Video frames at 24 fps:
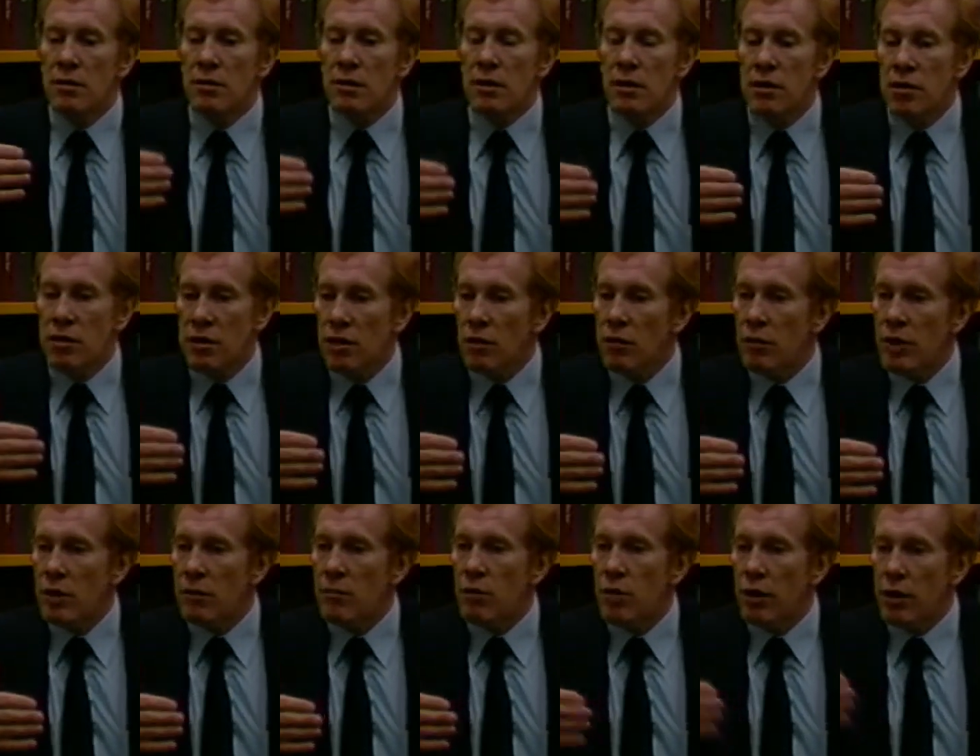
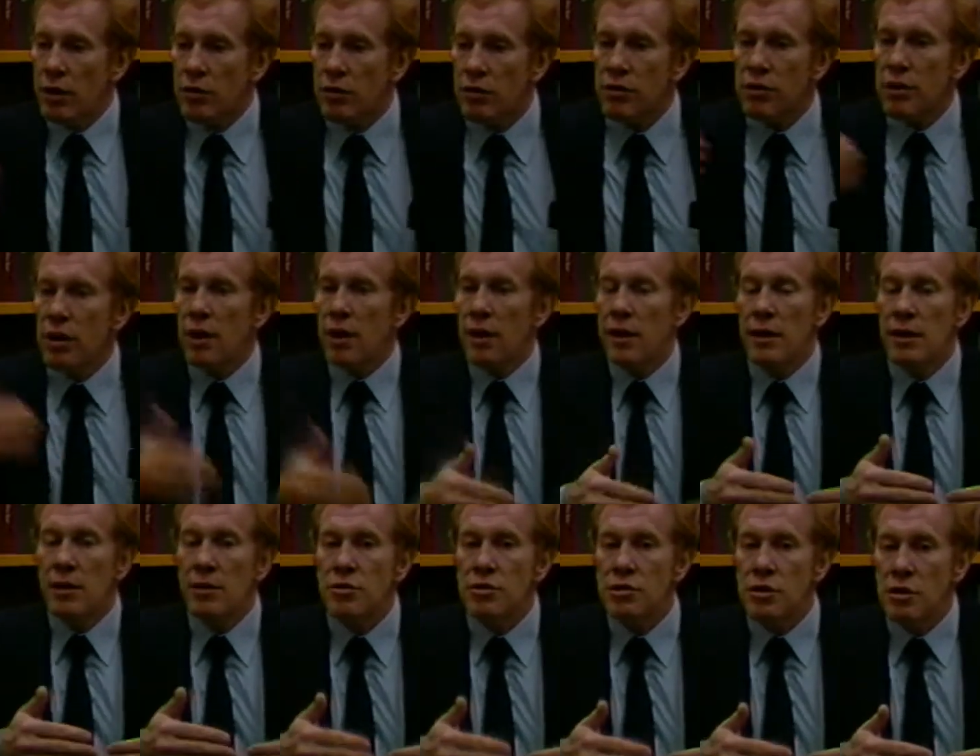accelerating particles to high
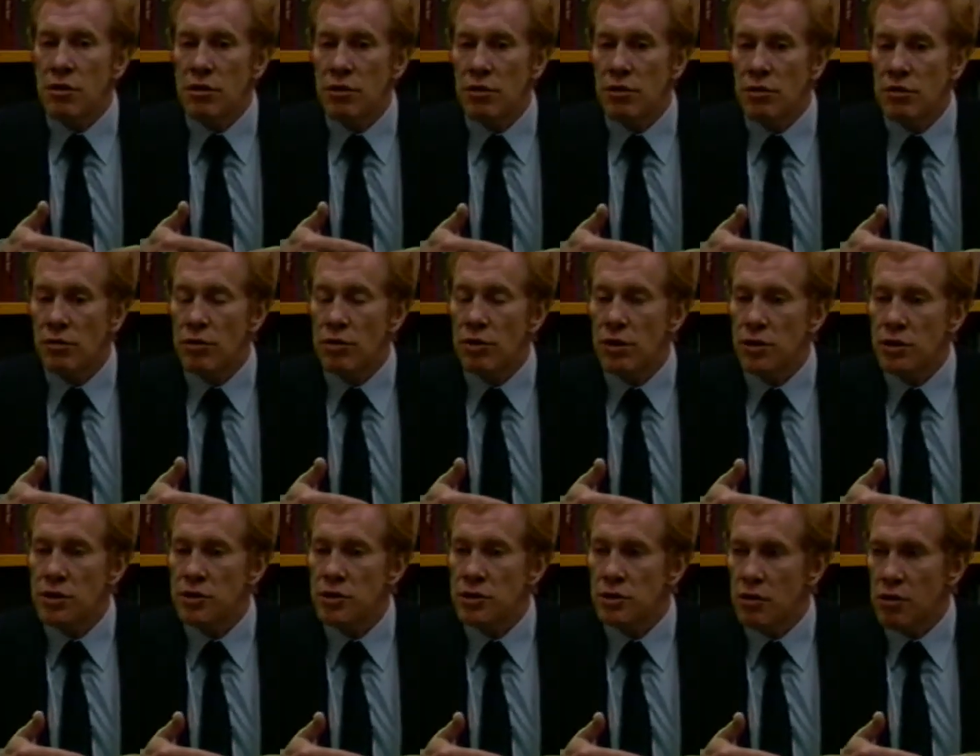energies to do
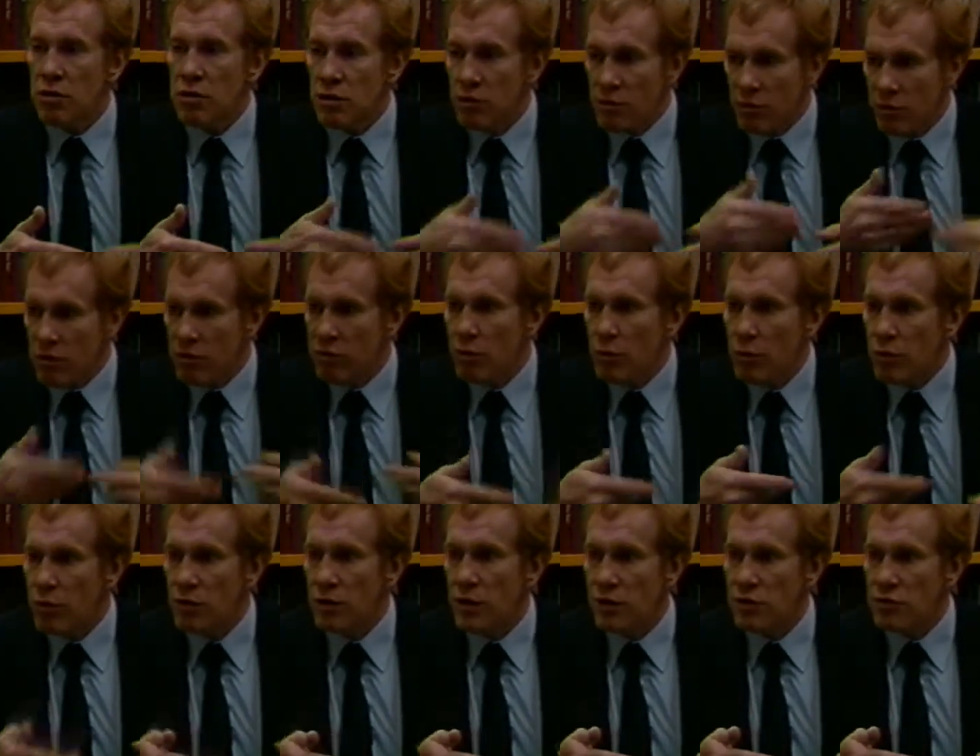collisions, to
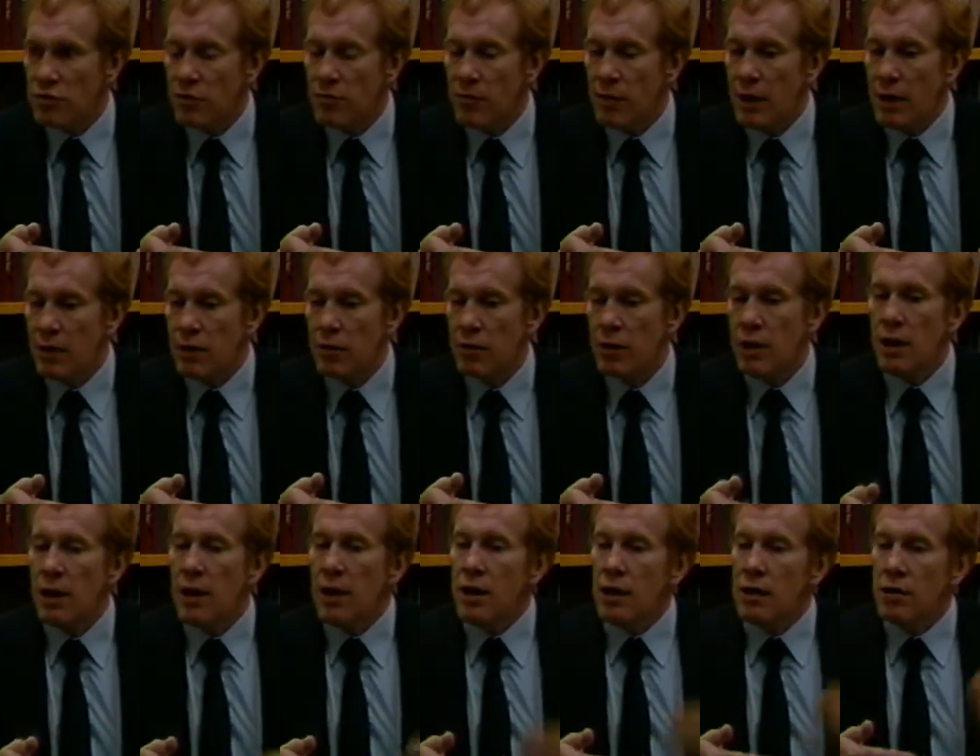explore the nature of matter,
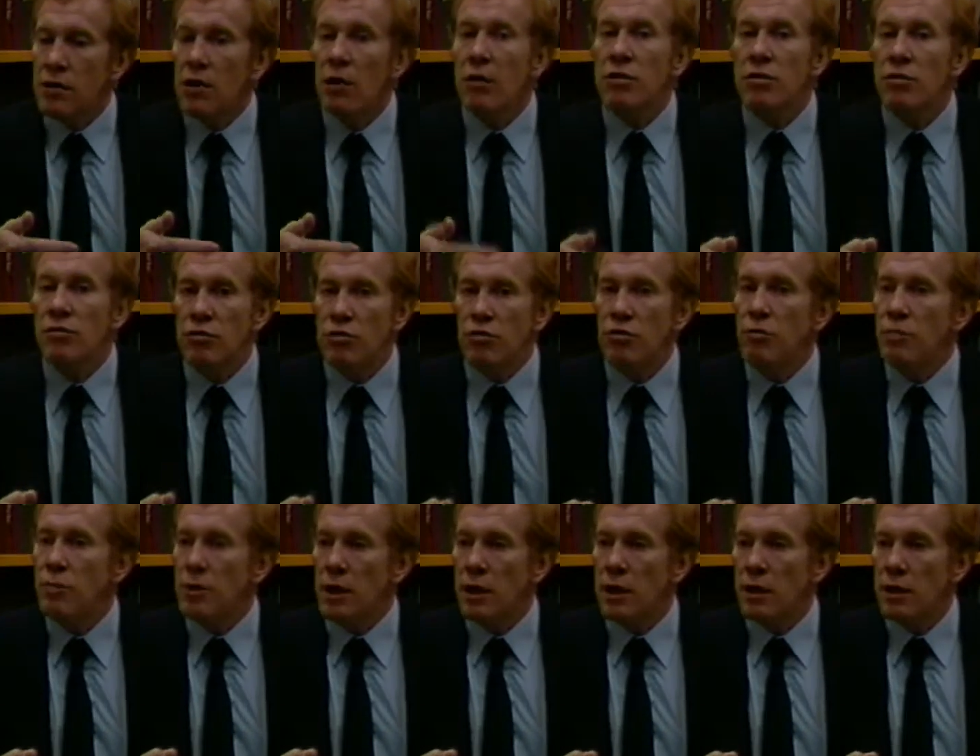is also
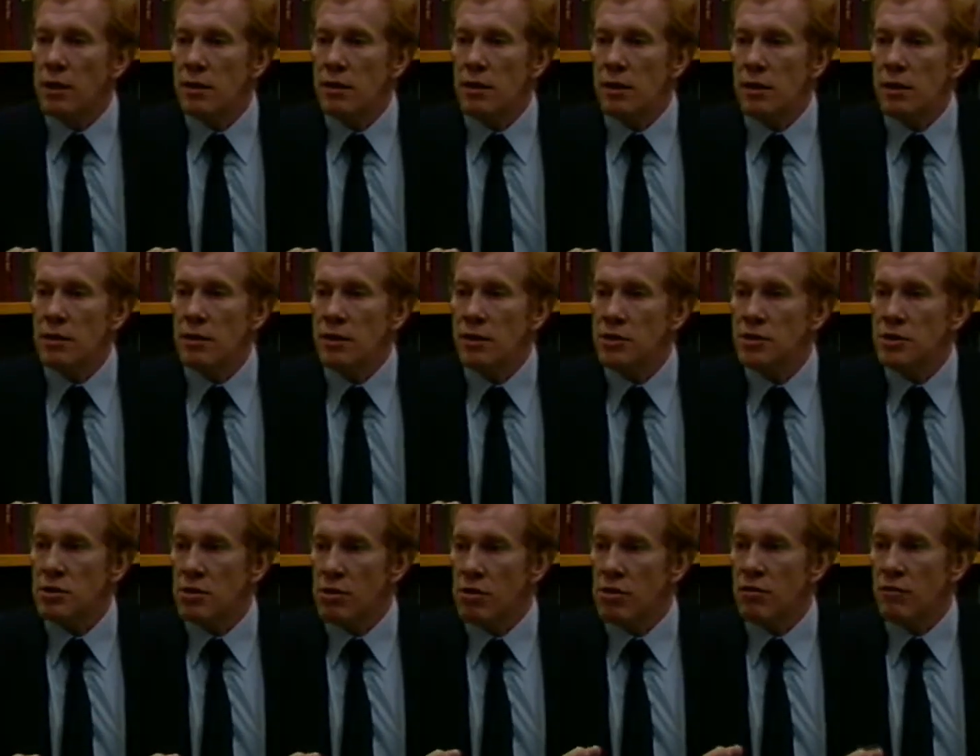duplicating the
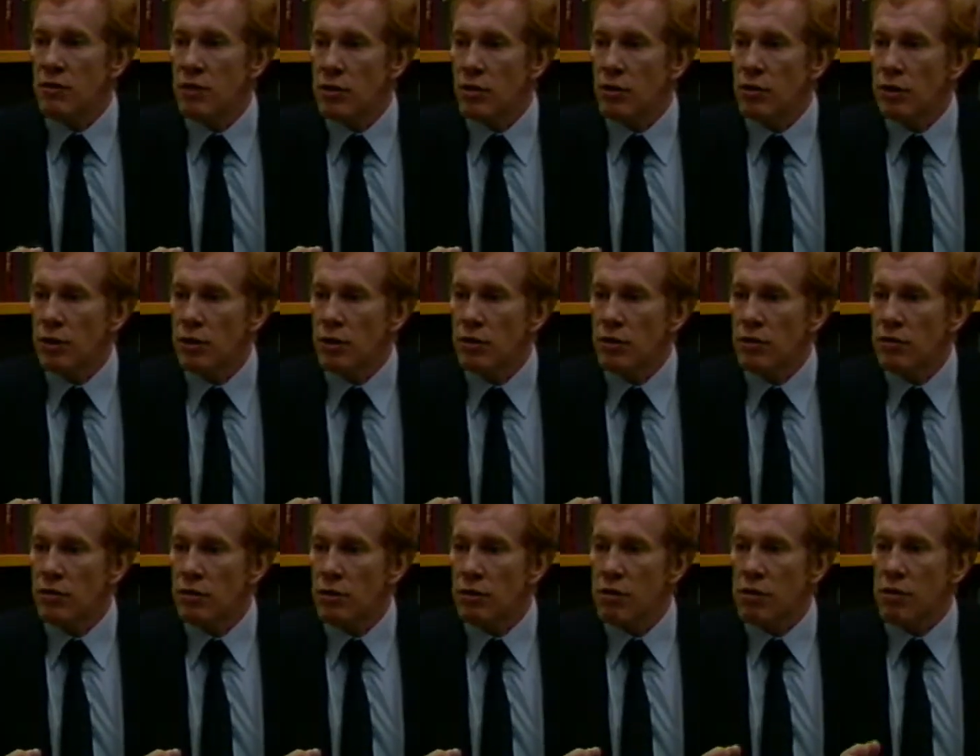conditions of the early
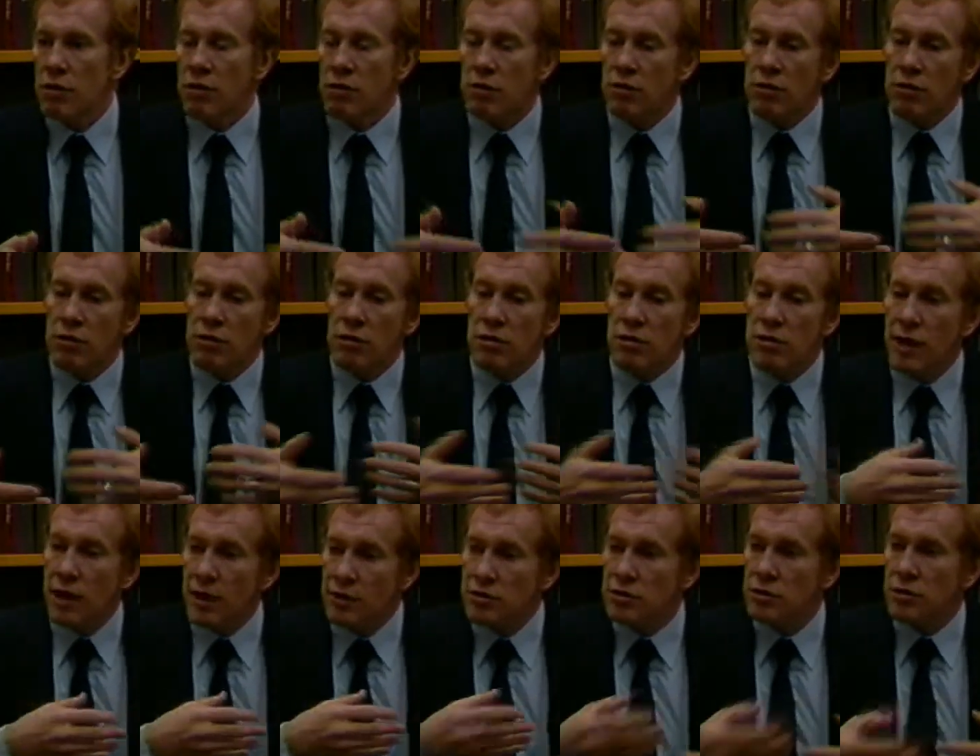universe. So there's this
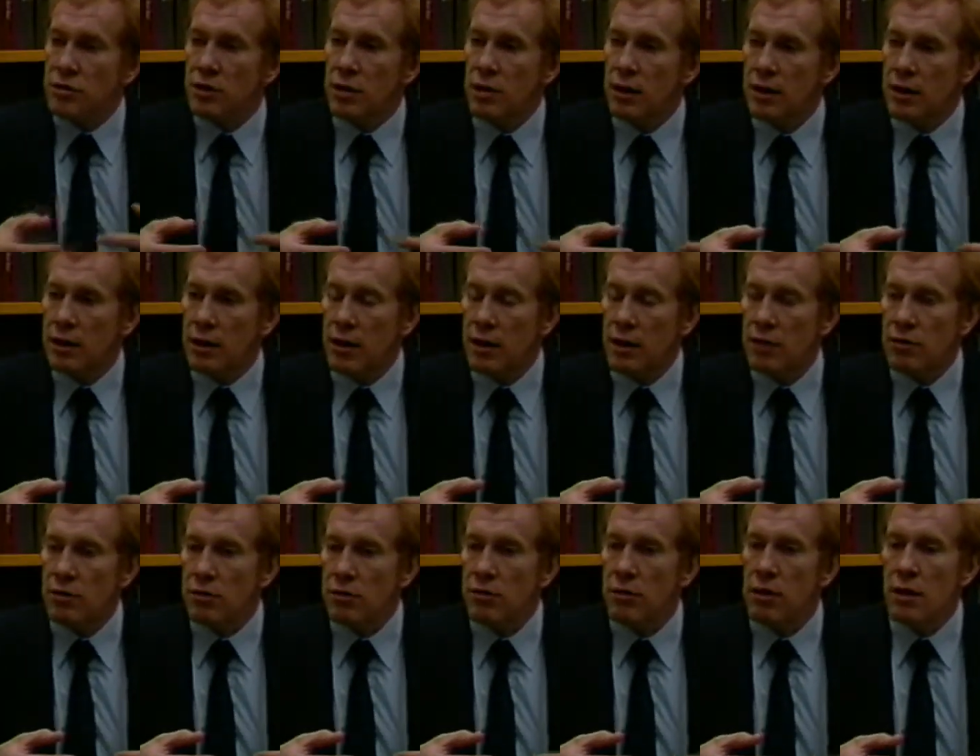natural tie
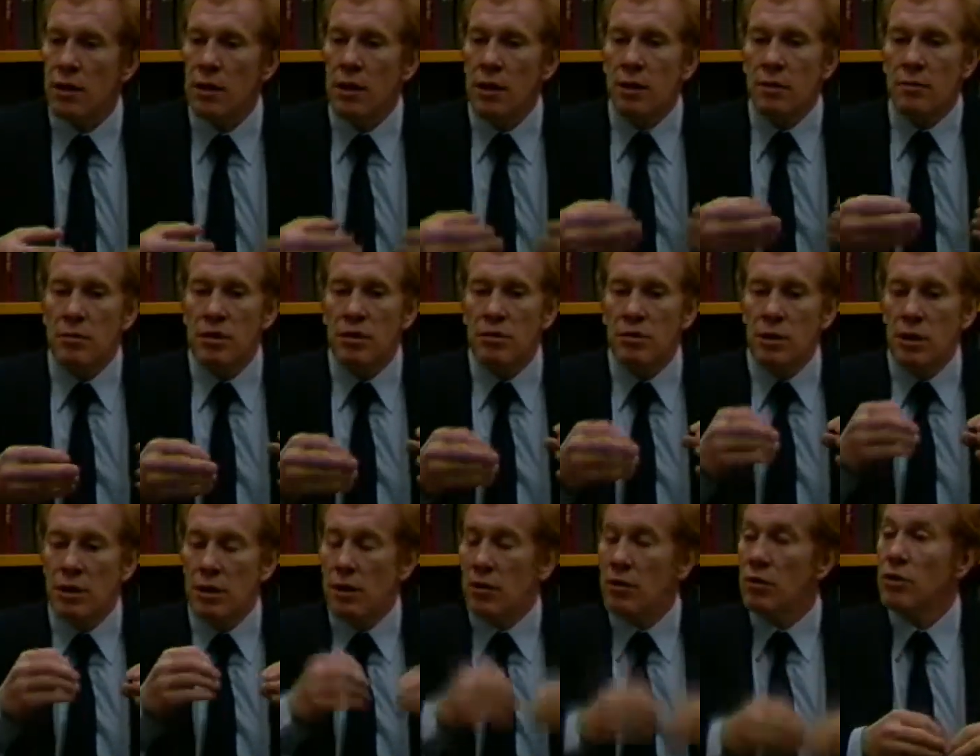together
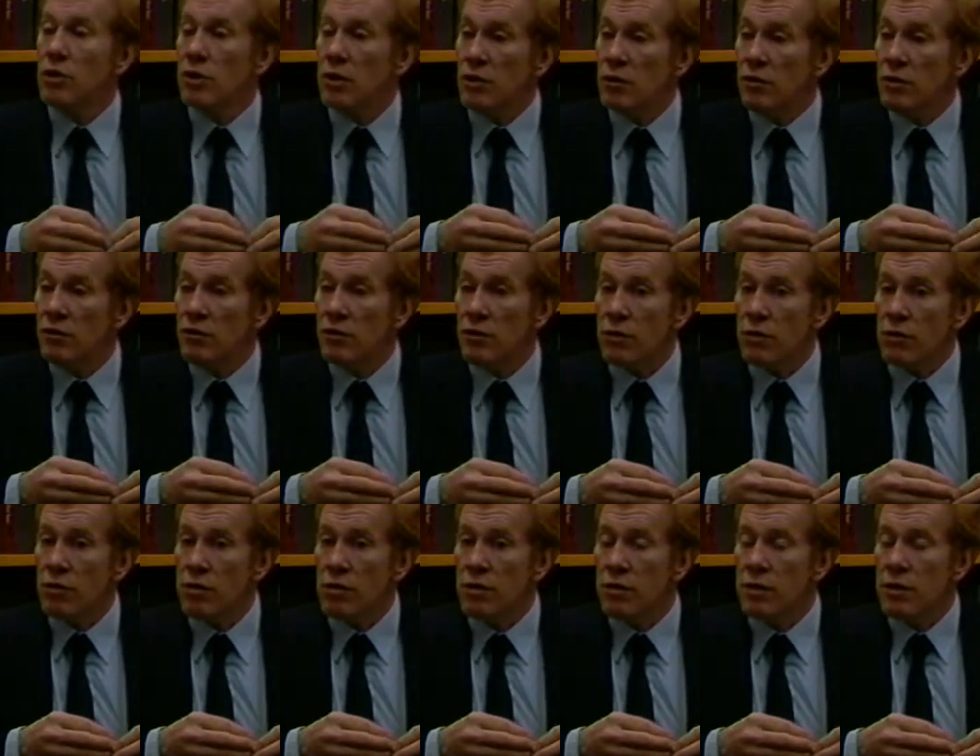between the early
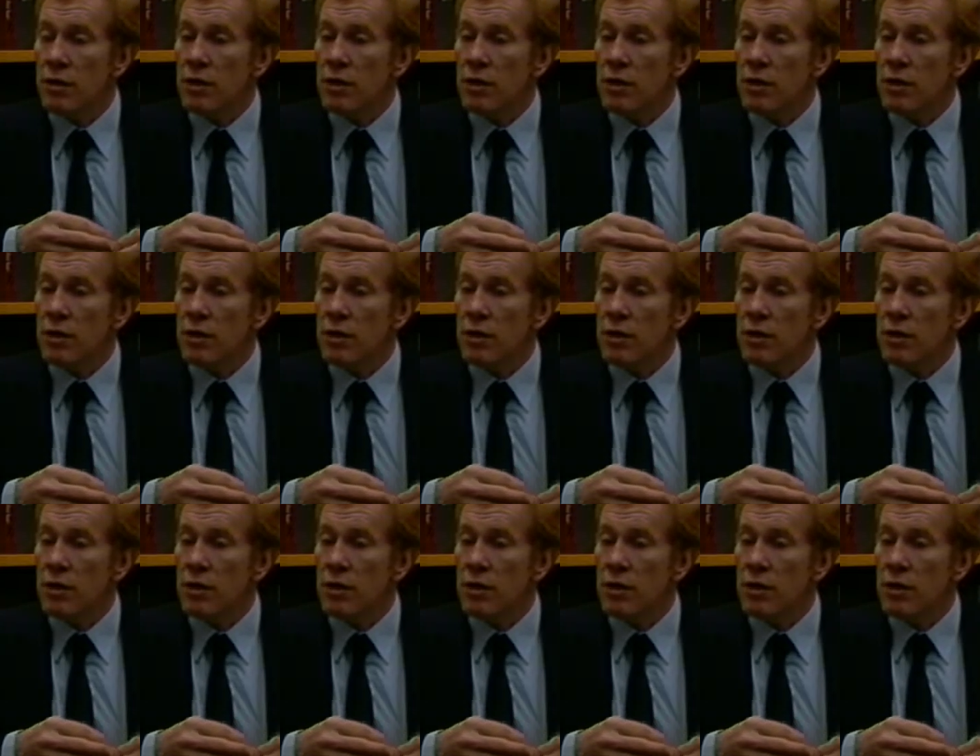universe,